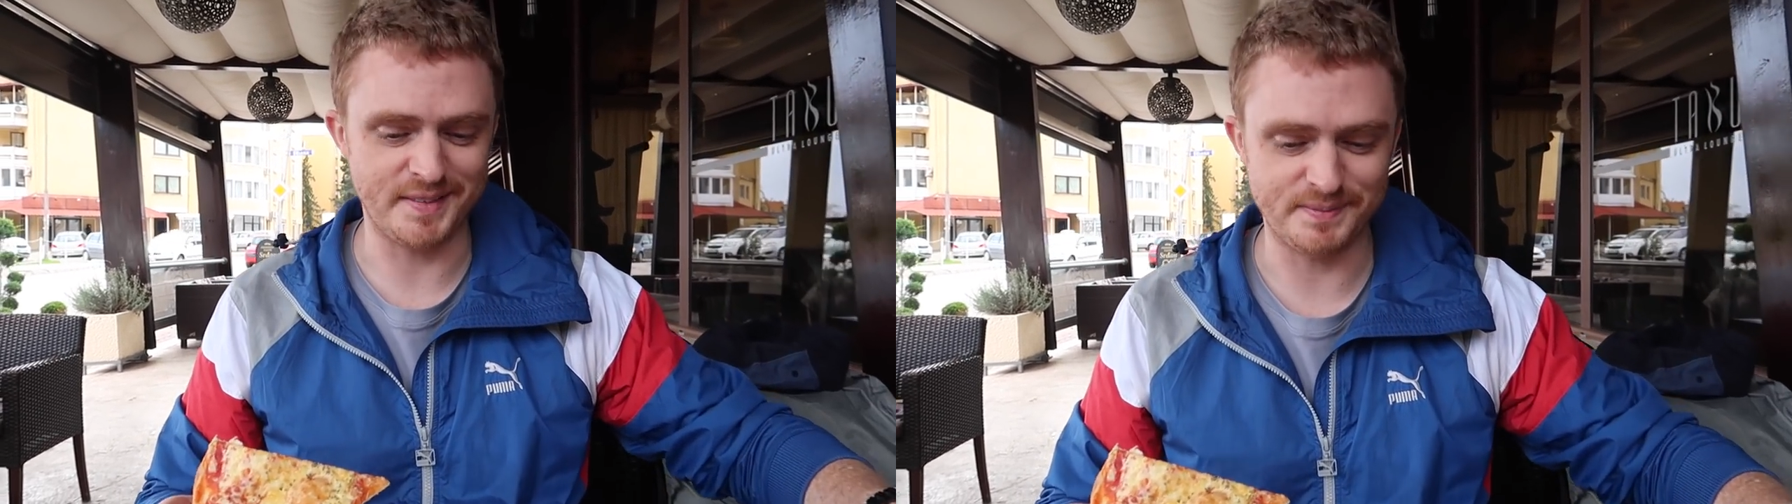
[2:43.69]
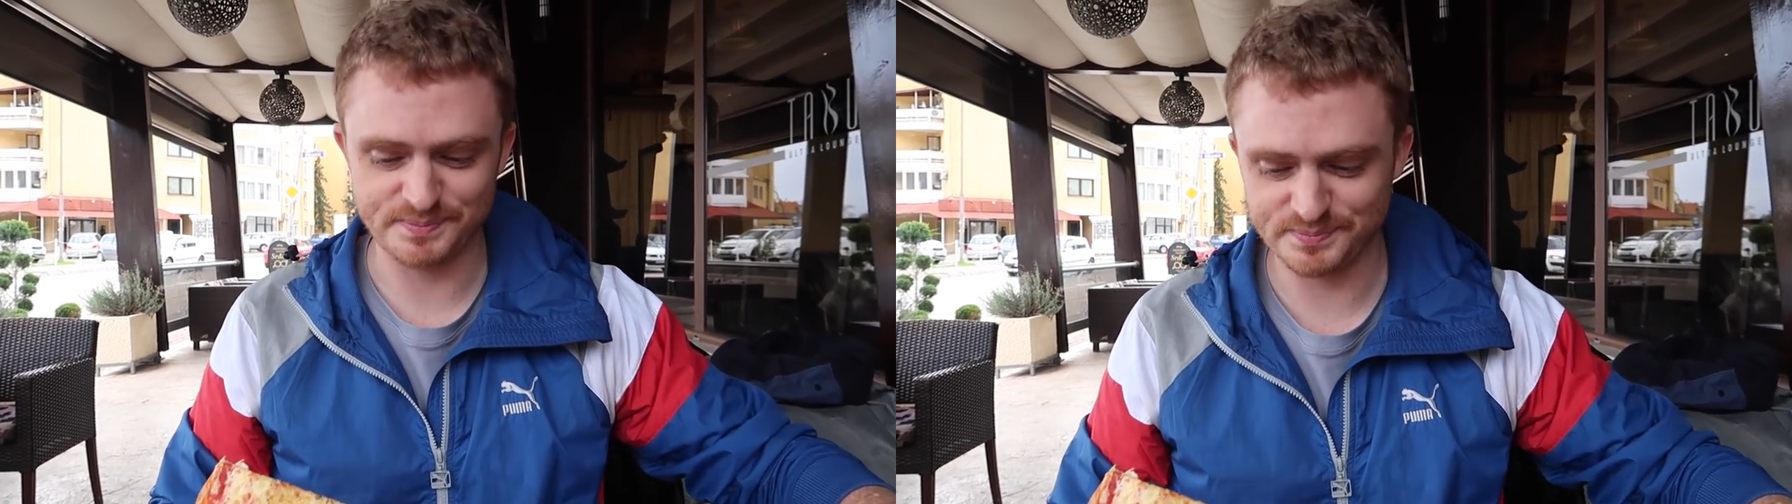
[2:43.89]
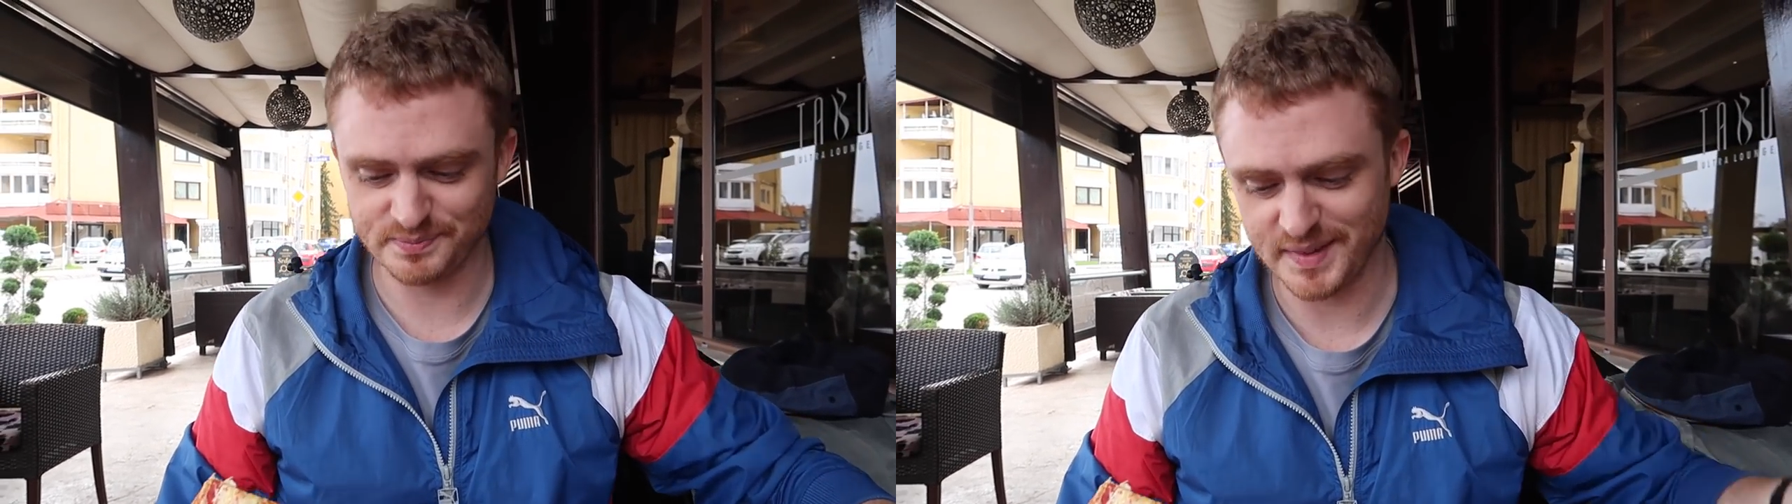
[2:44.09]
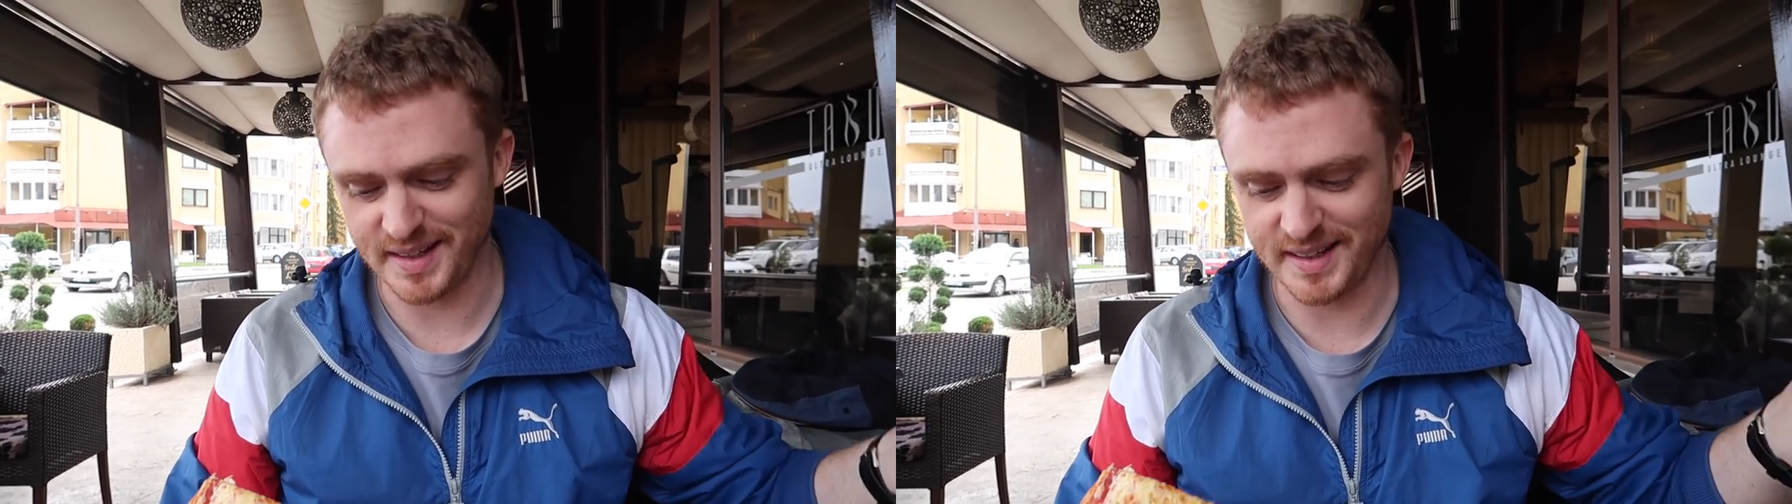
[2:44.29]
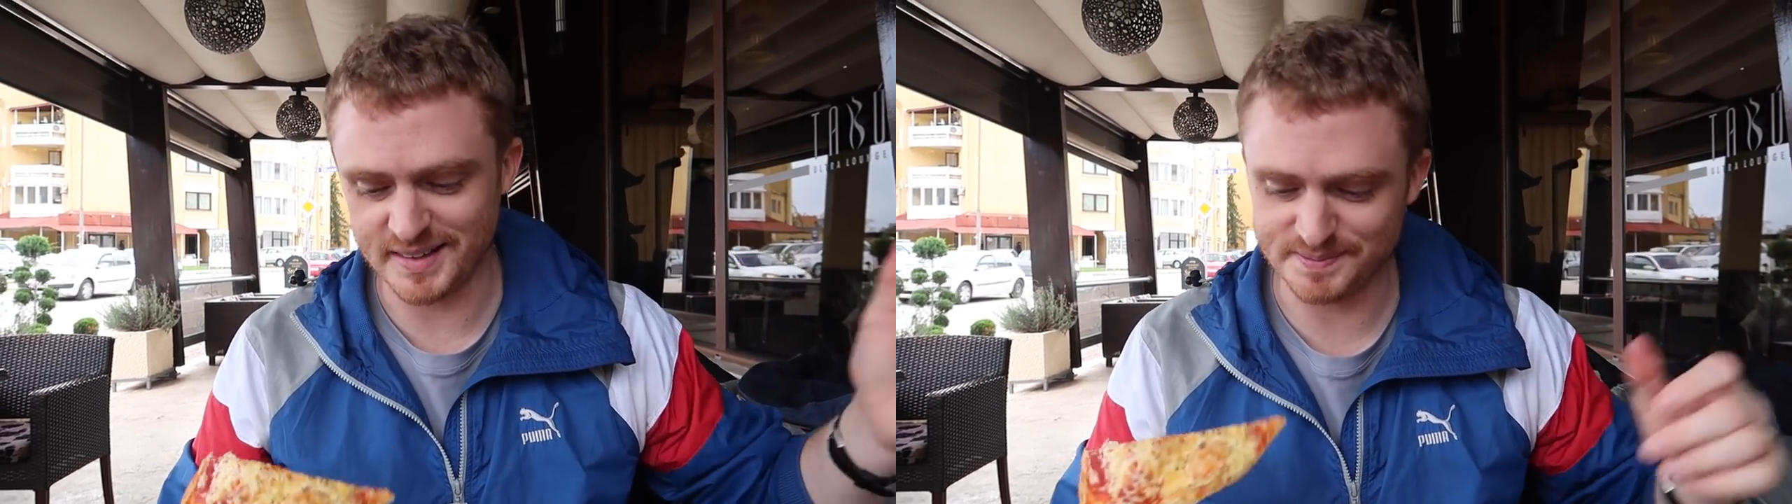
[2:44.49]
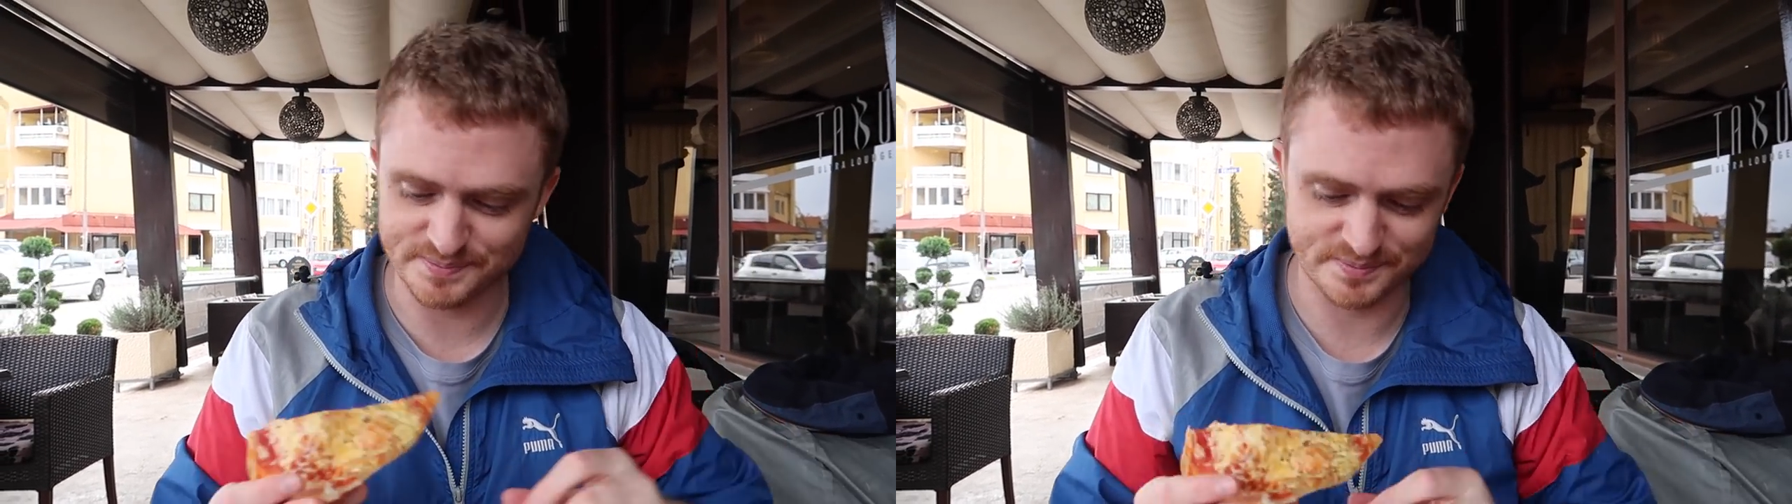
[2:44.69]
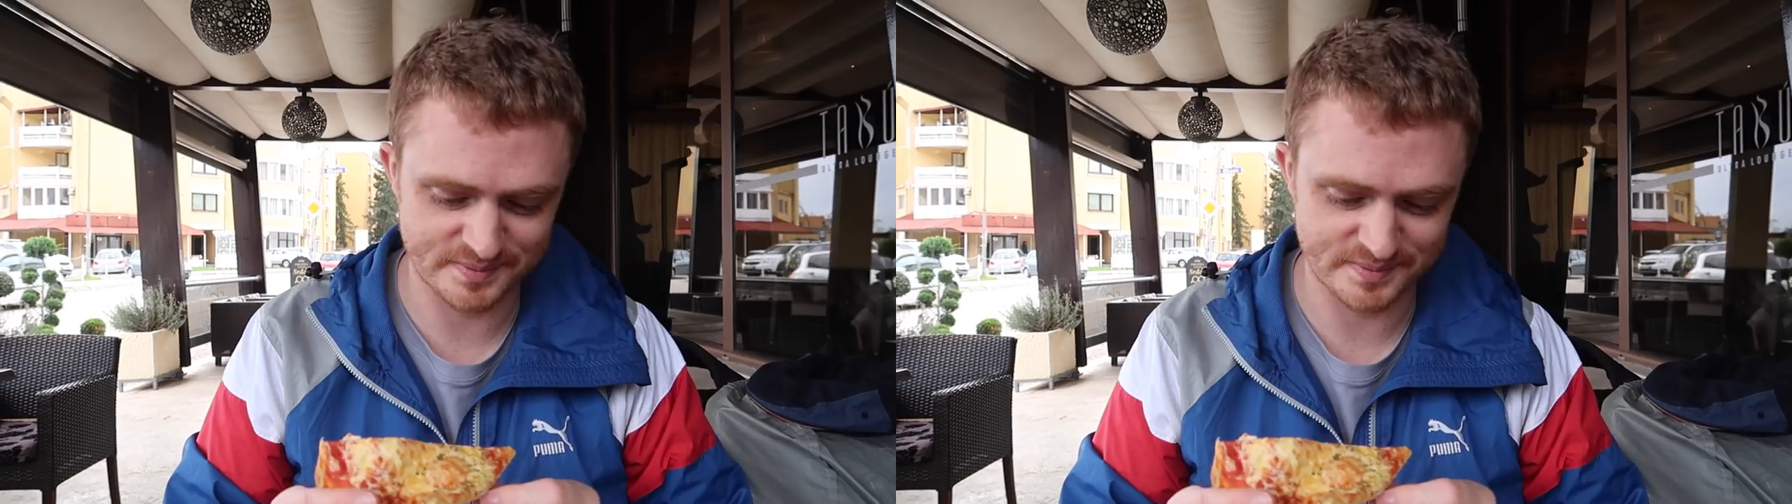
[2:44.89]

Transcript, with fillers: Um,